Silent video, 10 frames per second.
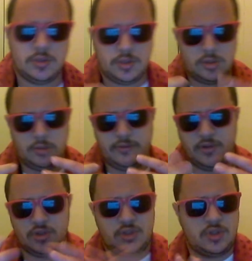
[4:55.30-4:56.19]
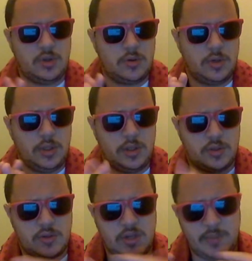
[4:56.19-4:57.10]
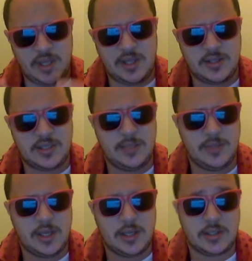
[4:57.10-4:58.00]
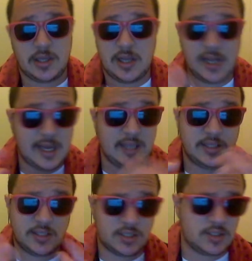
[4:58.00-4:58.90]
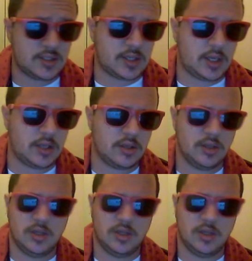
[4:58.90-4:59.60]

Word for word: So for the story, they're trying to make it seem like it's a high stake